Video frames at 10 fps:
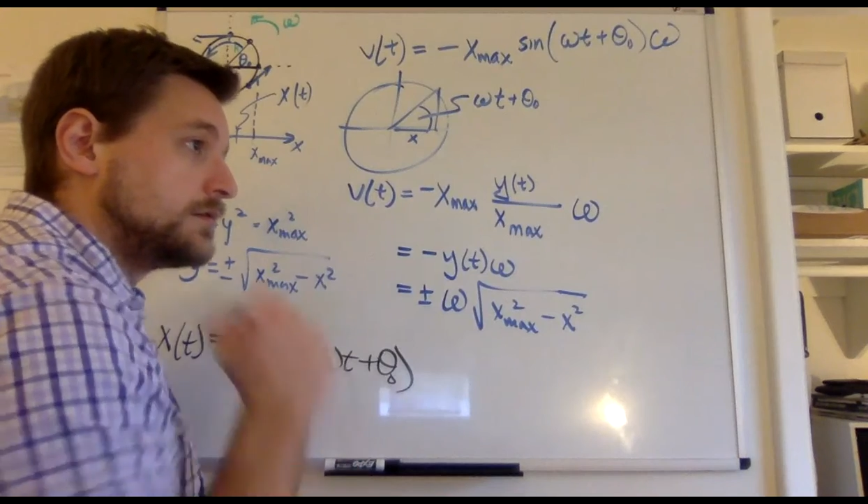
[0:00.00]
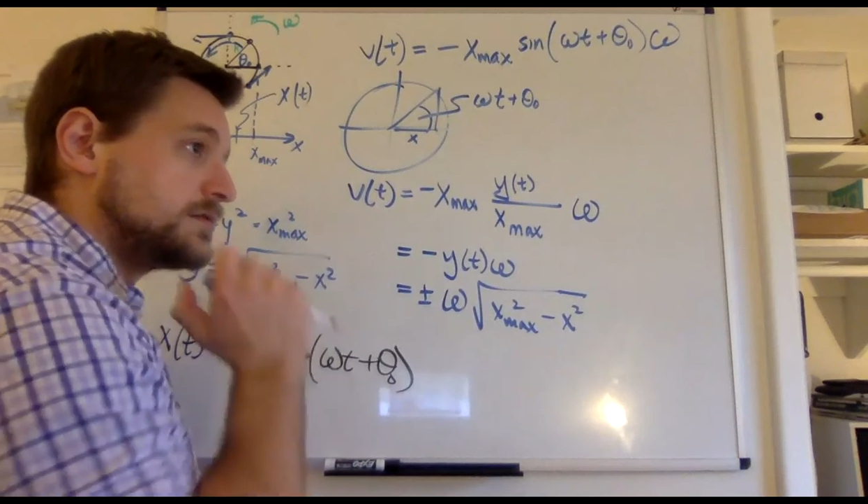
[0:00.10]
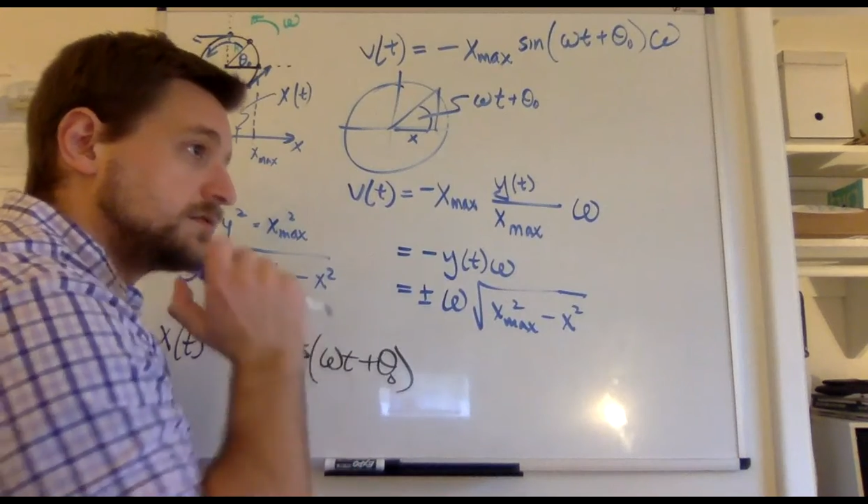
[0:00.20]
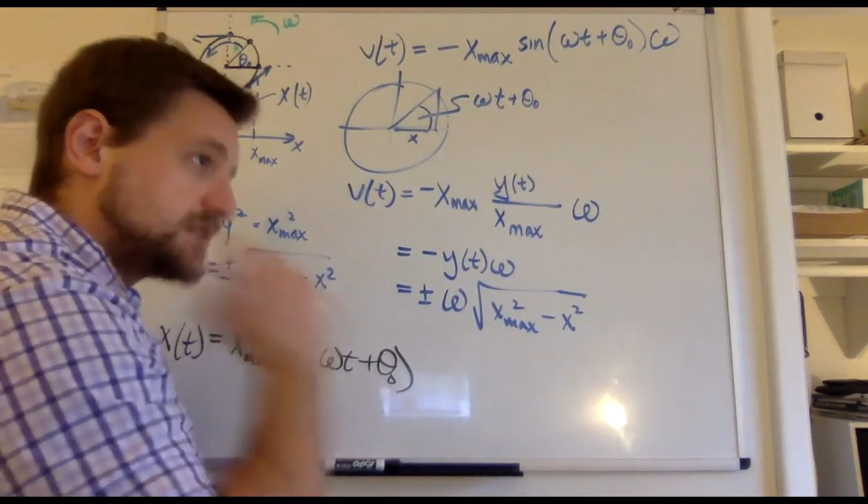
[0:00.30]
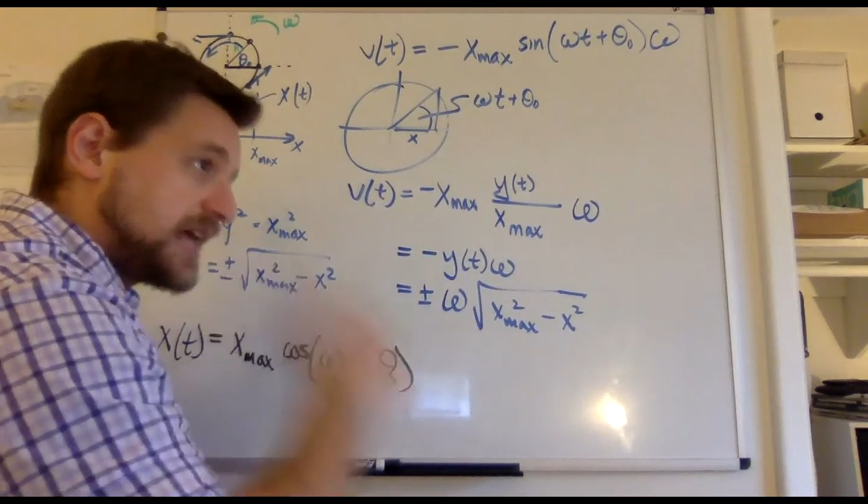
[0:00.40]

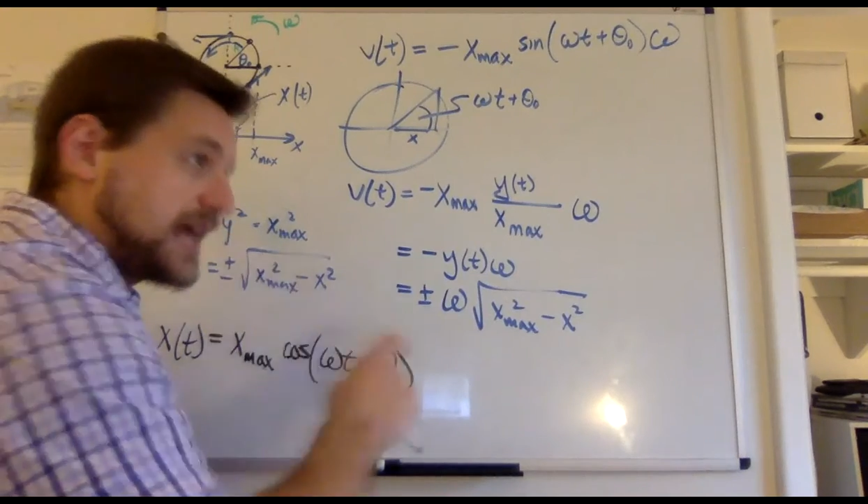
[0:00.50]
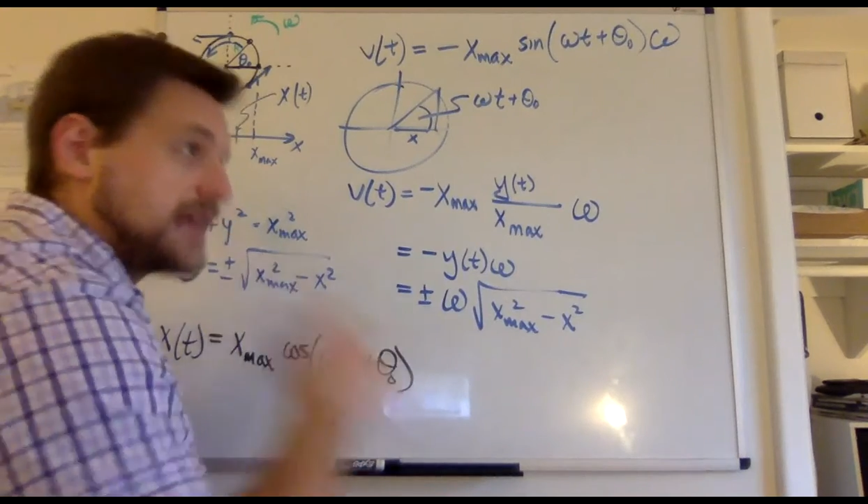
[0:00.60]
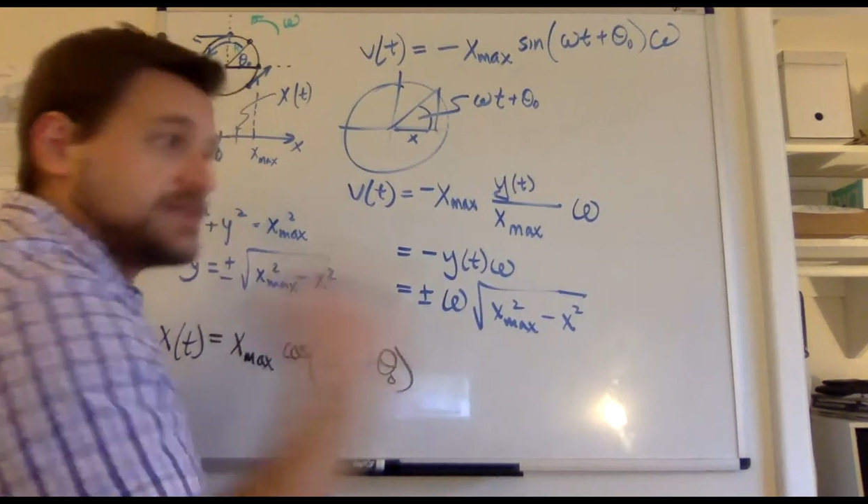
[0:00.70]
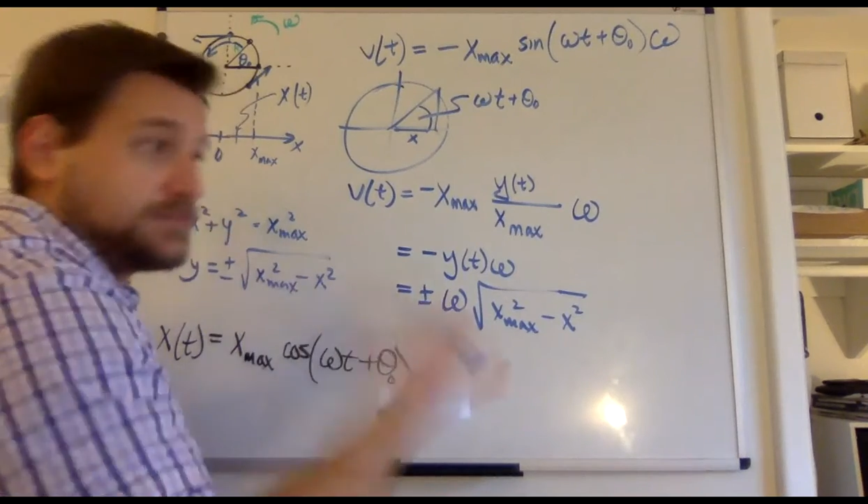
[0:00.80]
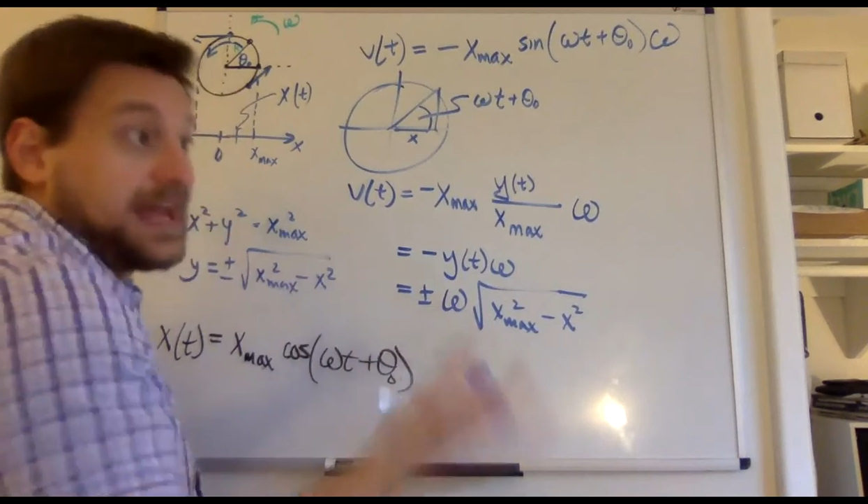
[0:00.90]

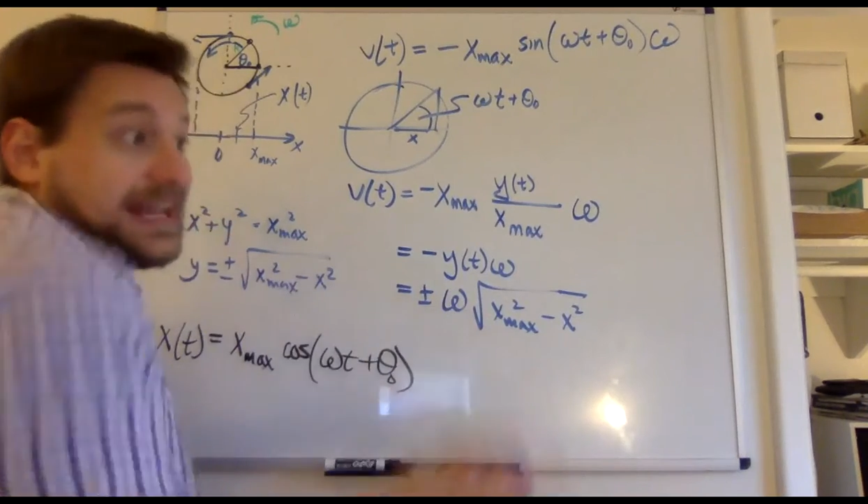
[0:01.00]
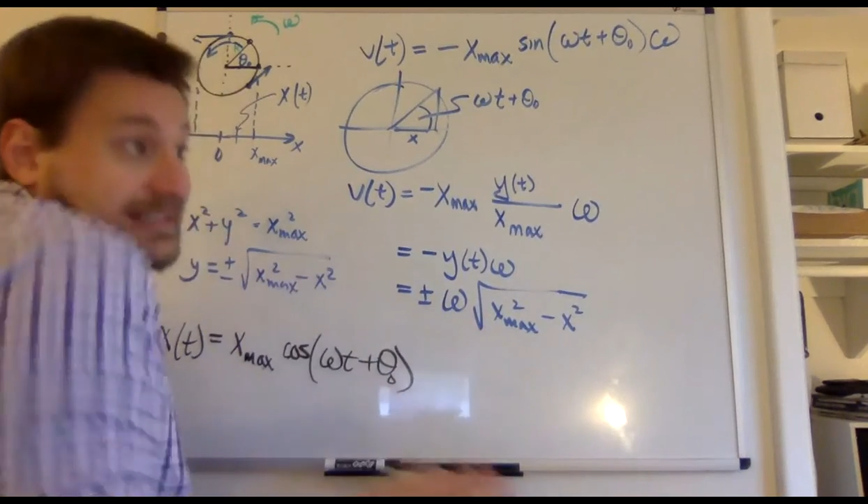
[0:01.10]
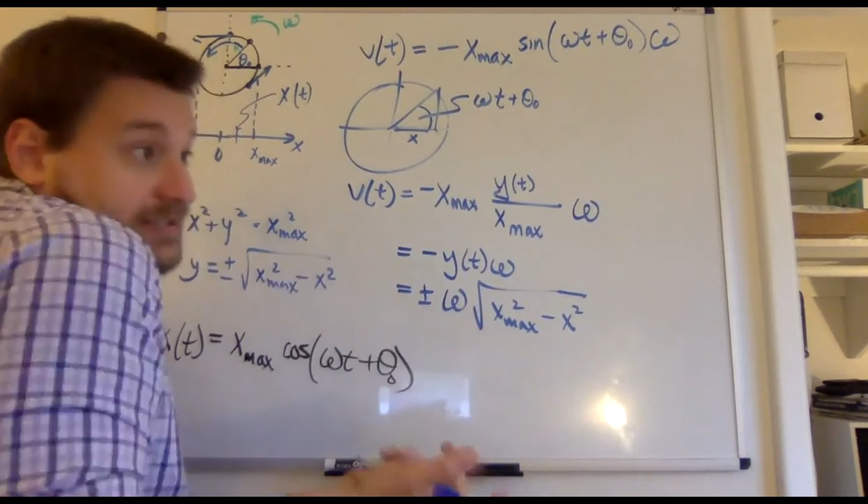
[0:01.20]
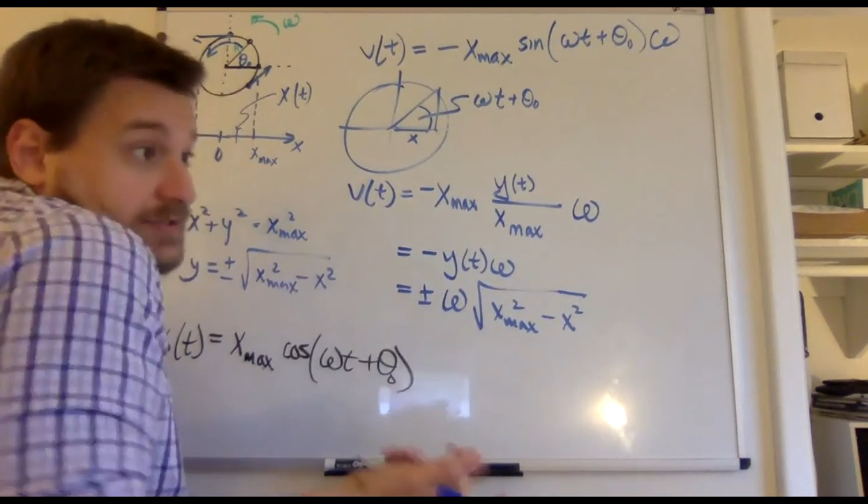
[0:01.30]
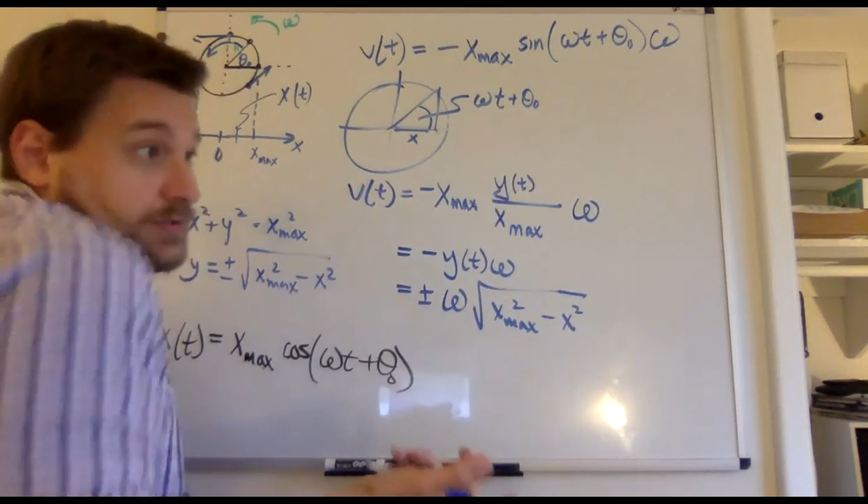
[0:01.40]
size, the
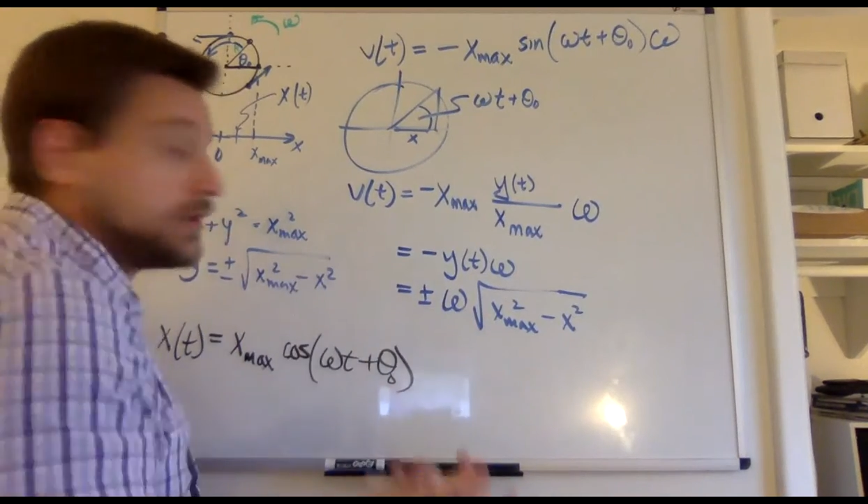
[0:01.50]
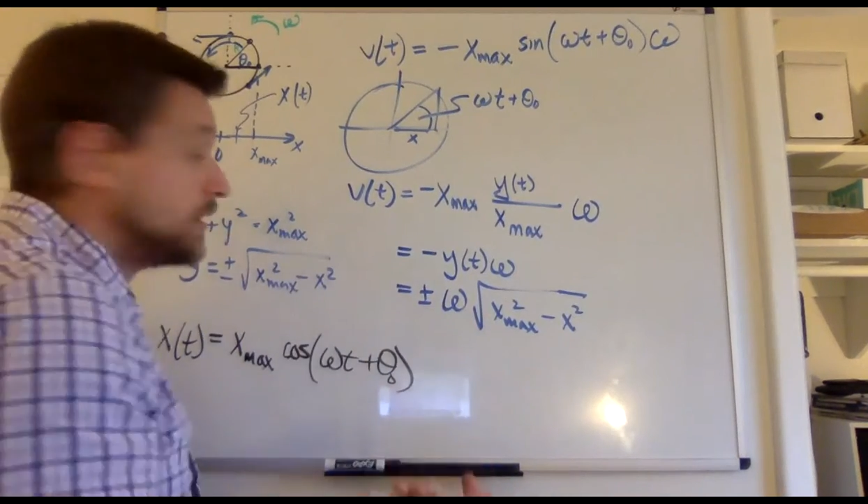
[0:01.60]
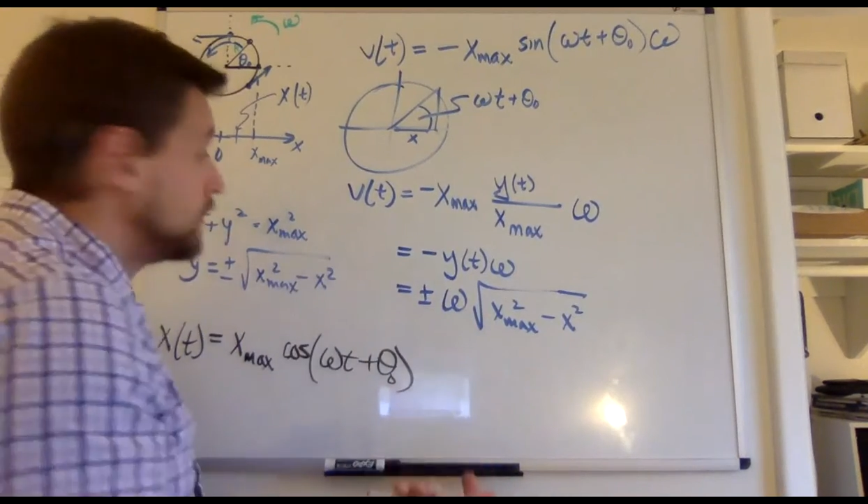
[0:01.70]
magnitude